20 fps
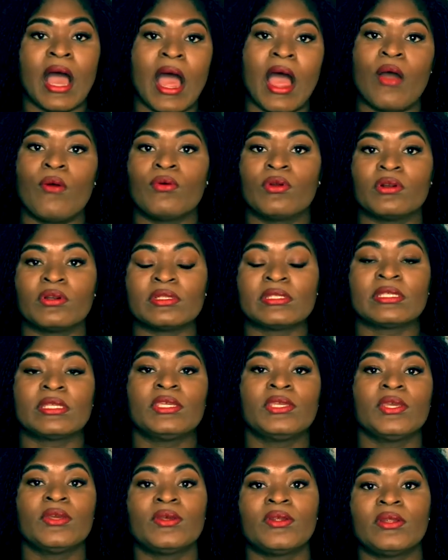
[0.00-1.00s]
hours
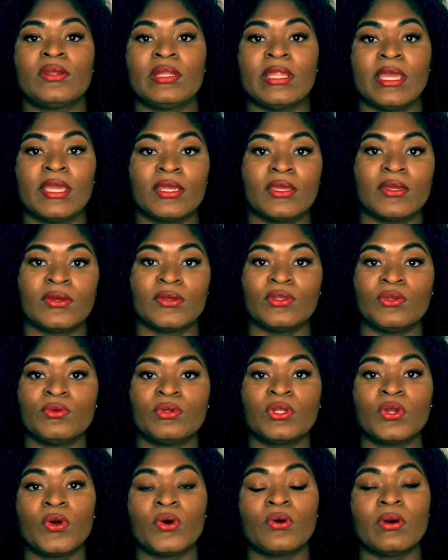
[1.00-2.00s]
here, like you
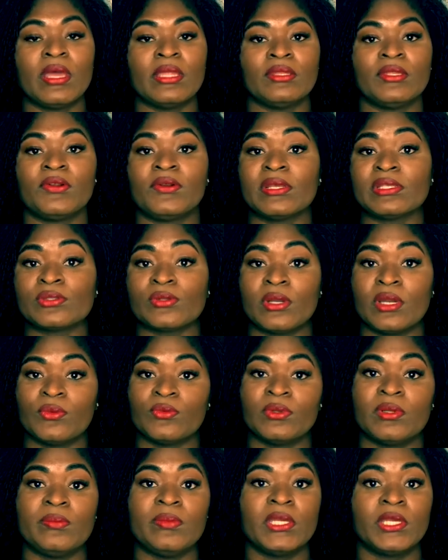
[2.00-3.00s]
will go and the
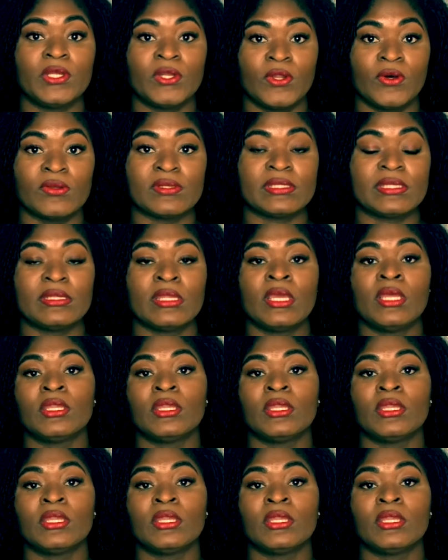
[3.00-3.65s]
restaurant will be closed.